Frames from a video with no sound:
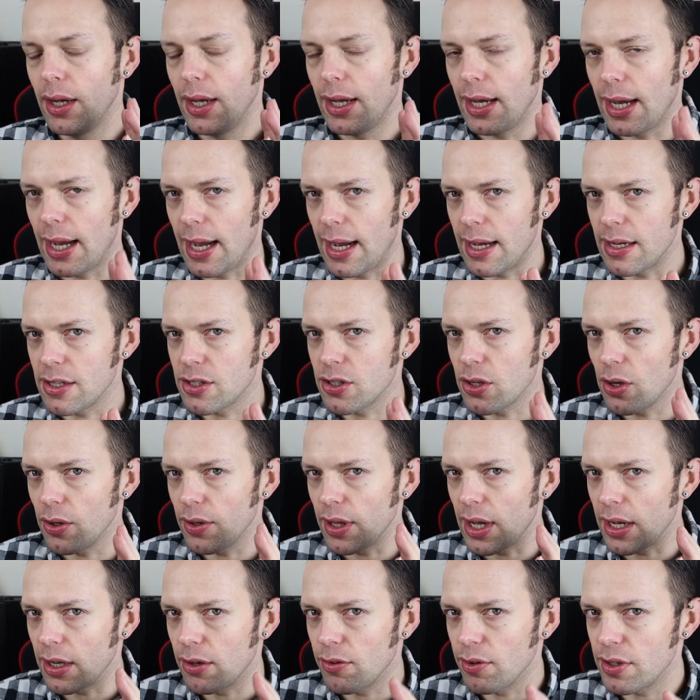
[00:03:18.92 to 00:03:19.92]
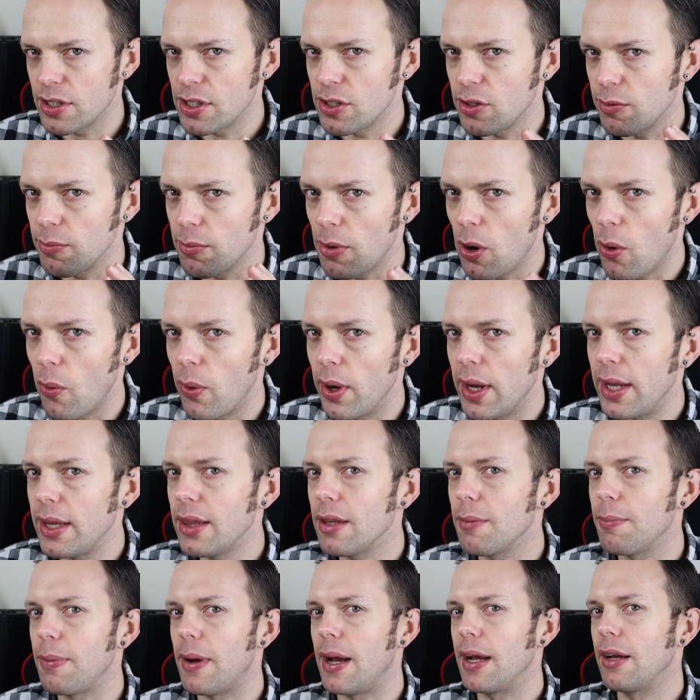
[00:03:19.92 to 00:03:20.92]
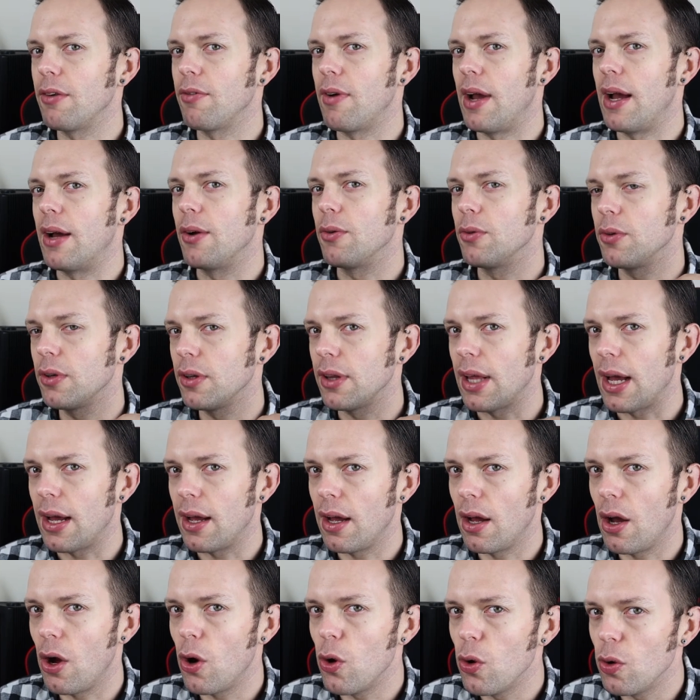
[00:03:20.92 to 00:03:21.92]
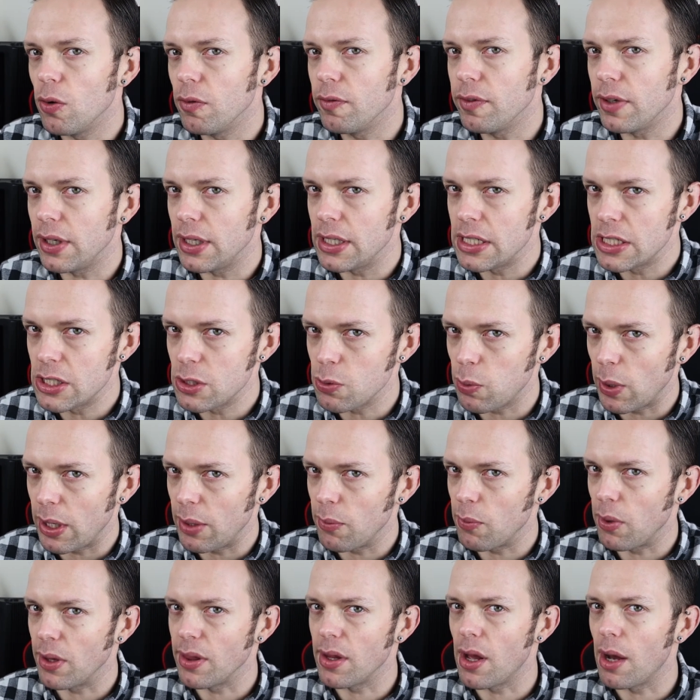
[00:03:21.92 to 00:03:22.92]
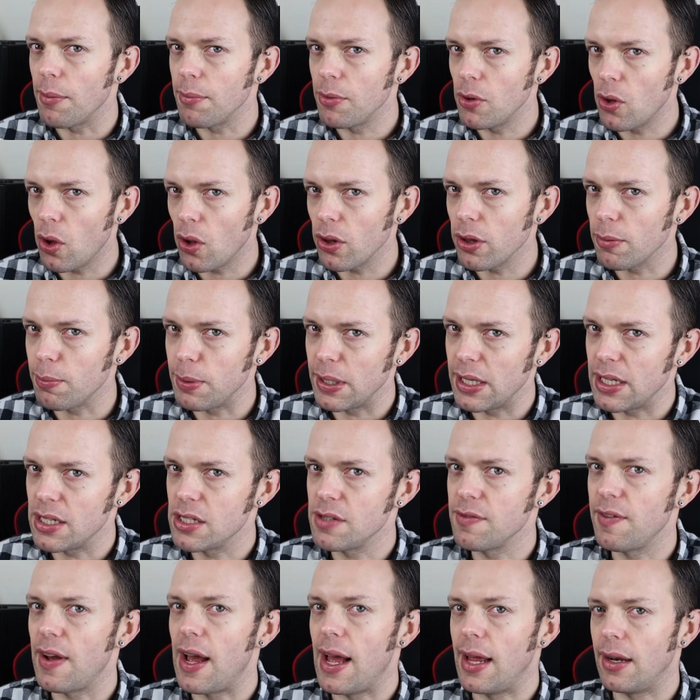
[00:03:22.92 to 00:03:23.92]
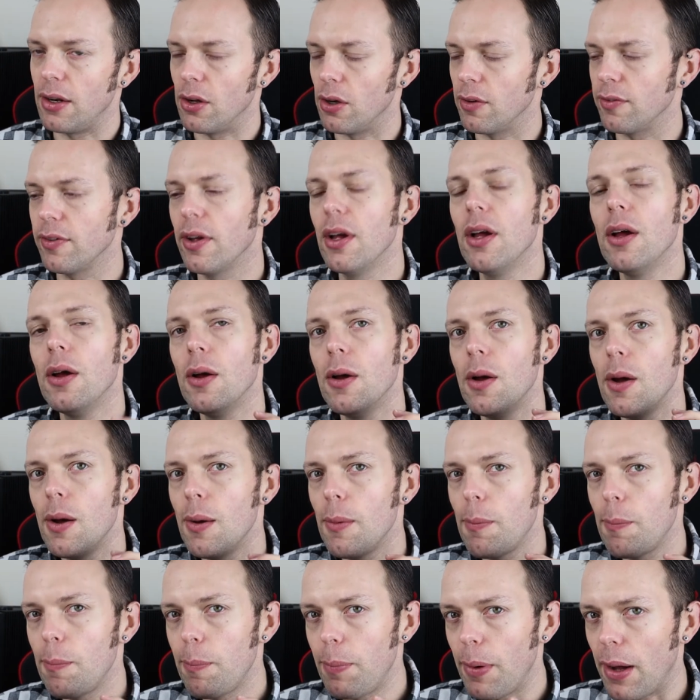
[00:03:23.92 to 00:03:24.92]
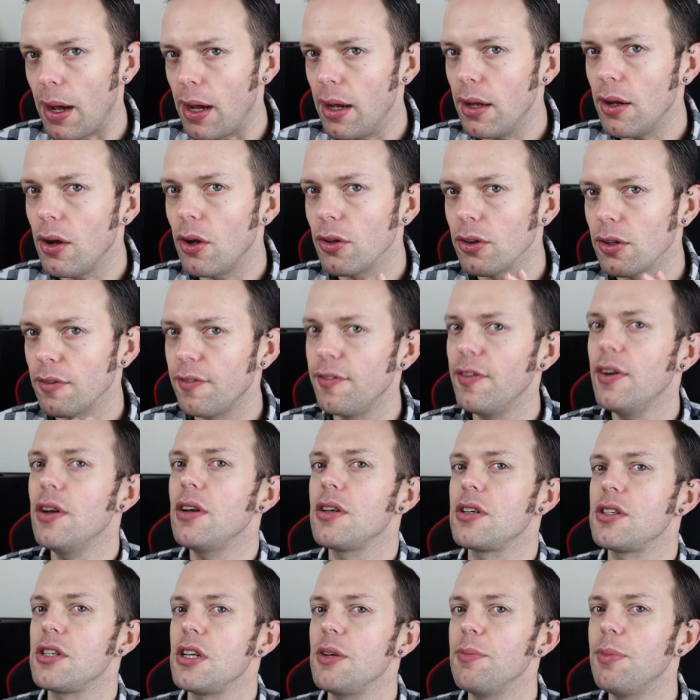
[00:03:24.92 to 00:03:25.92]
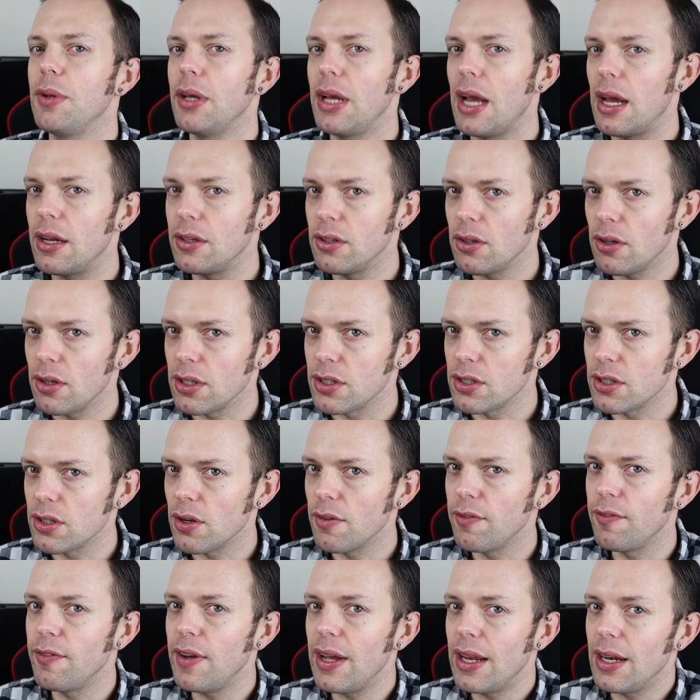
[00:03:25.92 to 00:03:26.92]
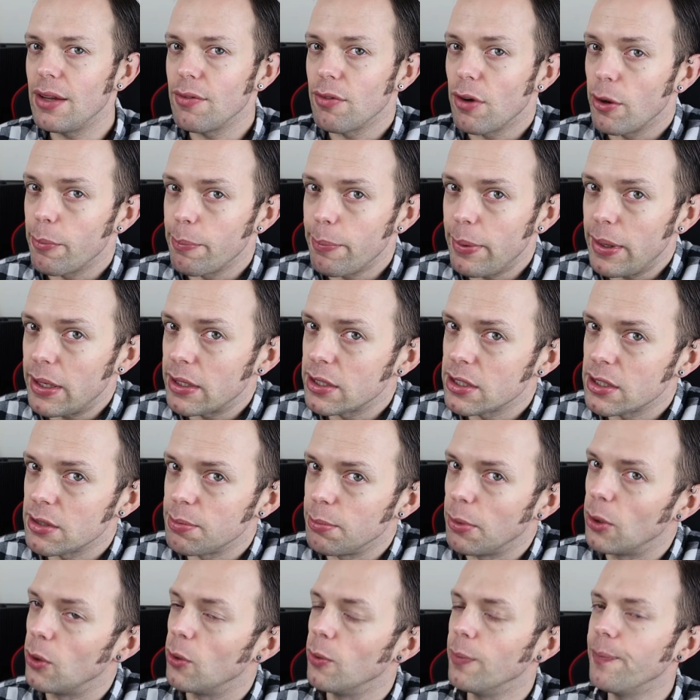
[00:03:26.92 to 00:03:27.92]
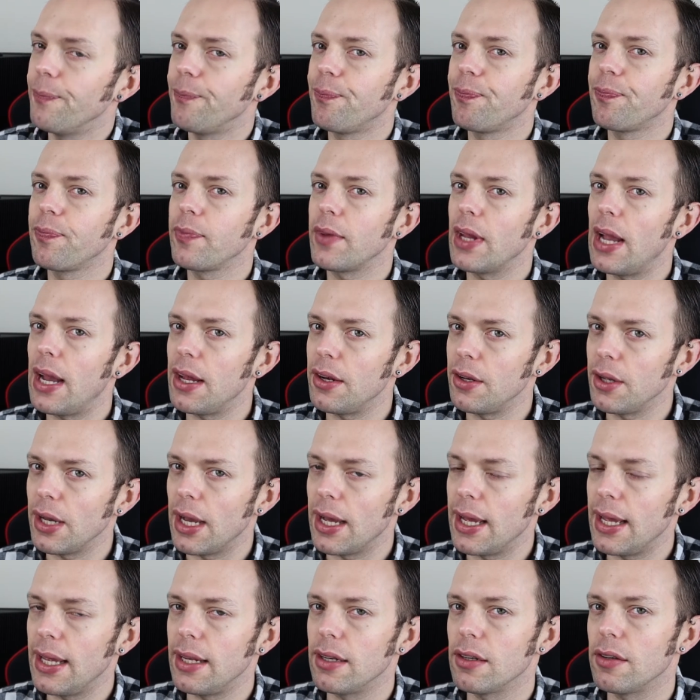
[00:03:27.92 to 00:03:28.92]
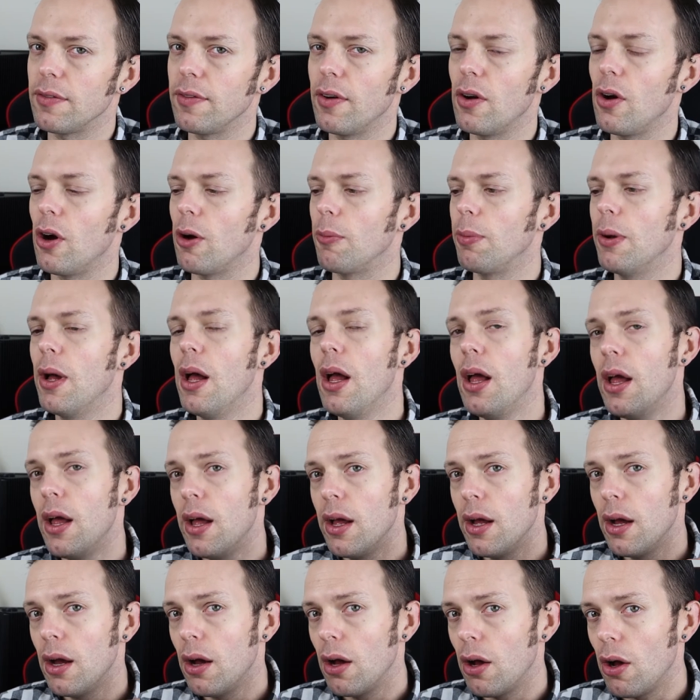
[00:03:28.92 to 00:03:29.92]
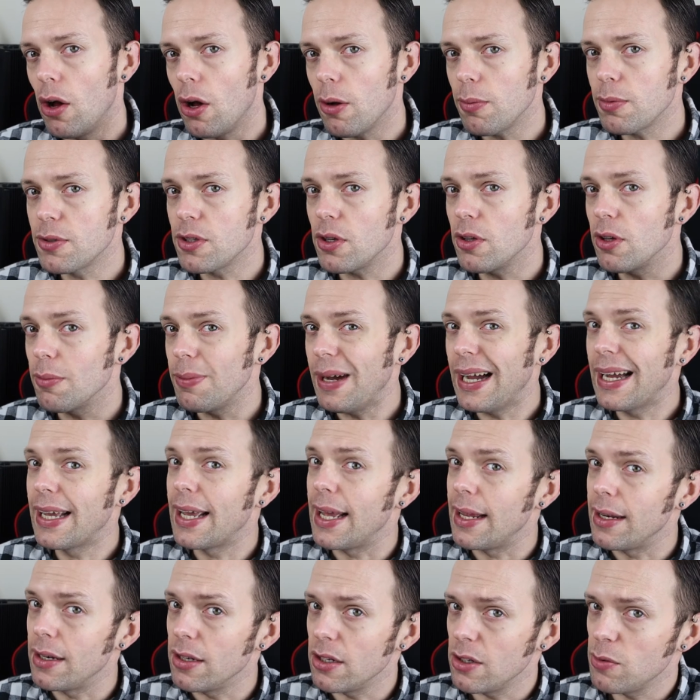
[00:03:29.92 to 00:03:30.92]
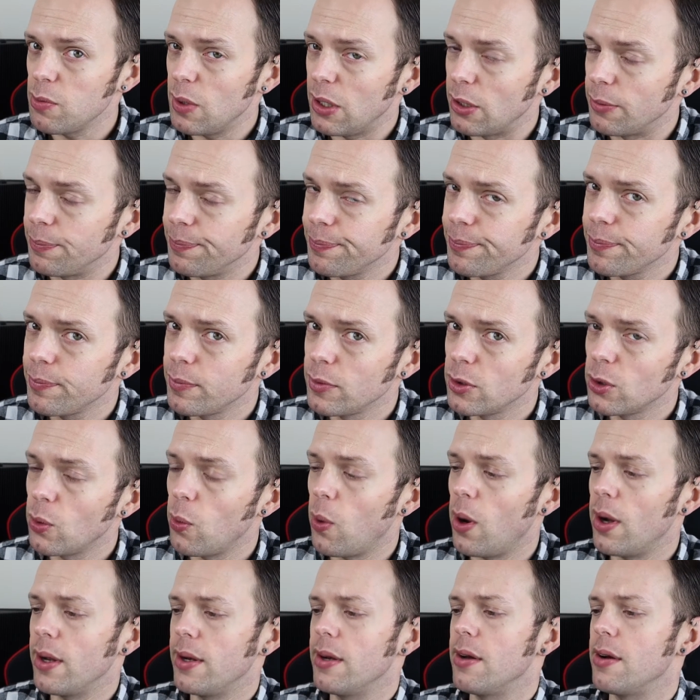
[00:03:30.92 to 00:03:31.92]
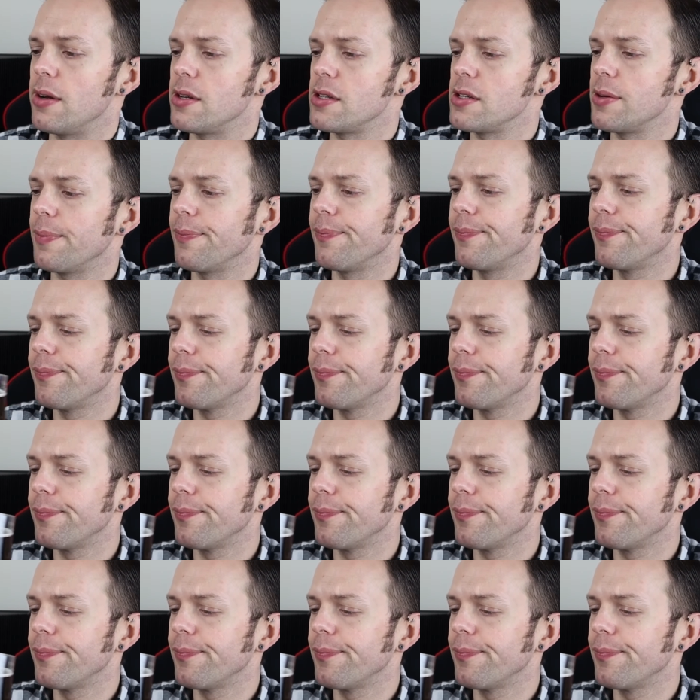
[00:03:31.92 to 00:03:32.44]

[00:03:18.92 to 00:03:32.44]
It has got that crystal malt in the background, that overly sweet one that I'm not the biggest fan of. But on the first sip, you get a nice, fairly robust malt and you get a hint of hop hops on the back end as well. It's quite nice.